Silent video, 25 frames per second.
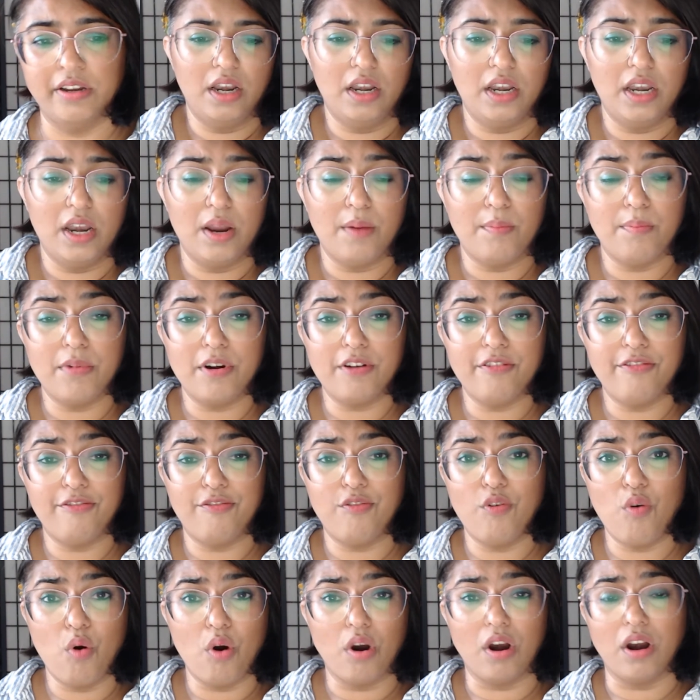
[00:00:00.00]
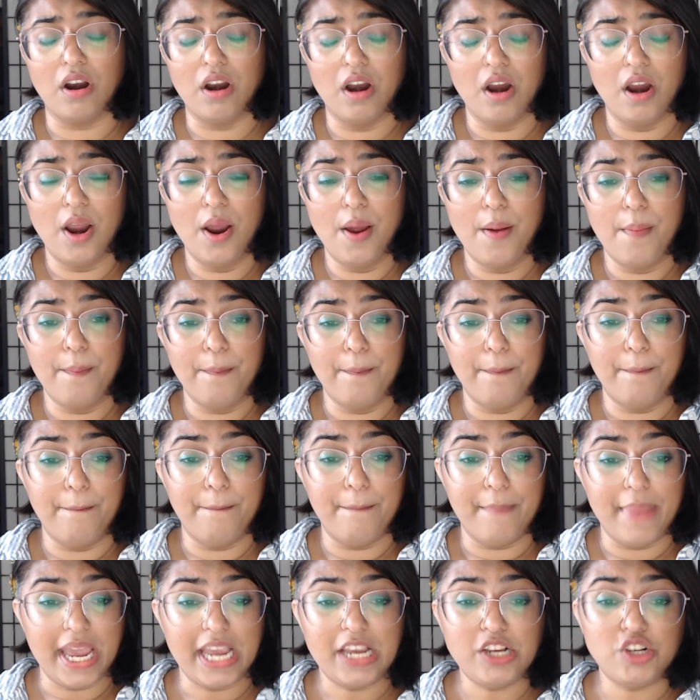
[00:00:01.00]
Number 4,
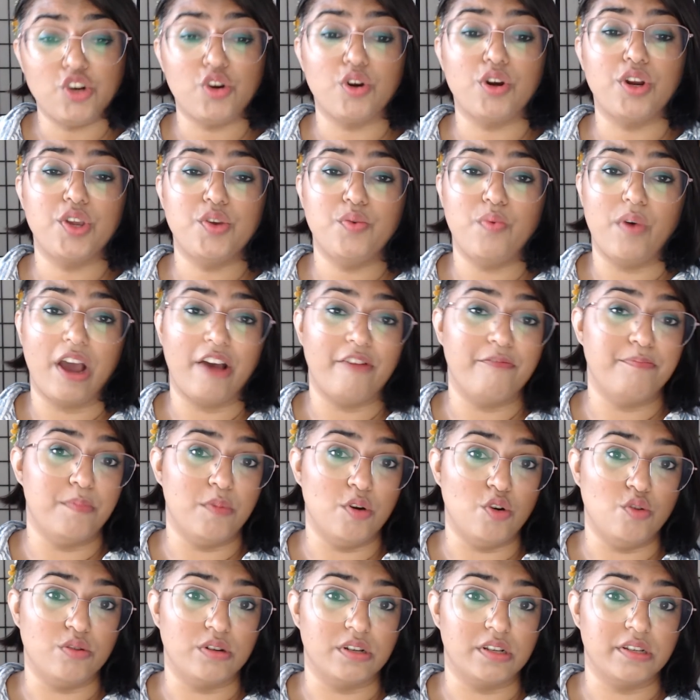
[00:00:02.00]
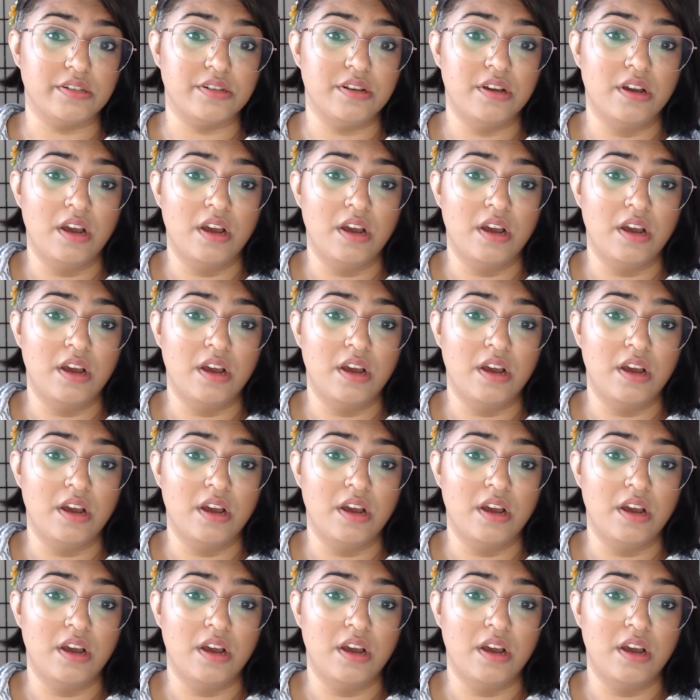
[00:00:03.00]
make sure you have mooks.